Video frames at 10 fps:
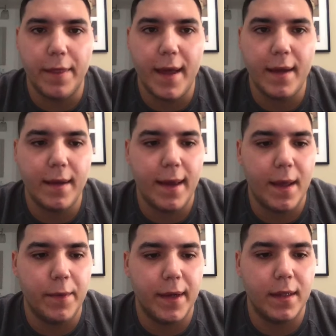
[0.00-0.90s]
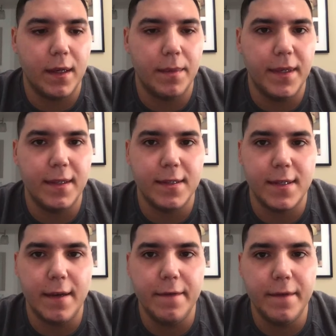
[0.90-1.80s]
that. And we can click update to
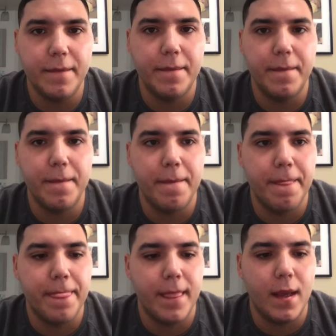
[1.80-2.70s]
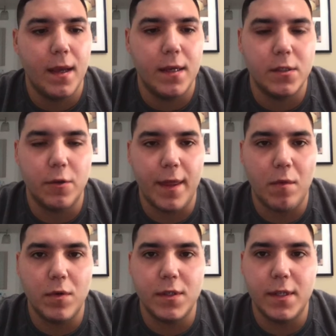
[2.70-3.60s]
save. So that
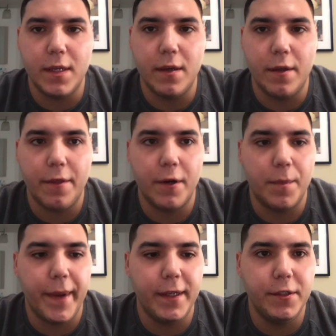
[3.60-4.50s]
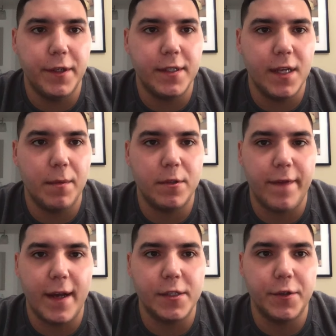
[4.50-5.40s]
was the 3rd page. You can see how much
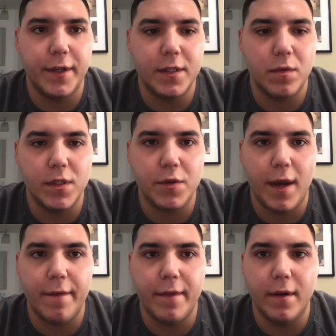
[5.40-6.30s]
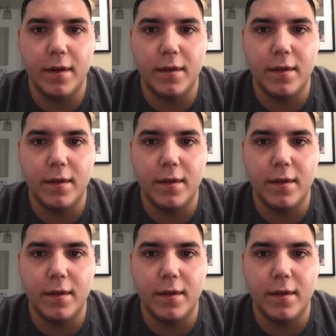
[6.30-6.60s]
faster it is once you have the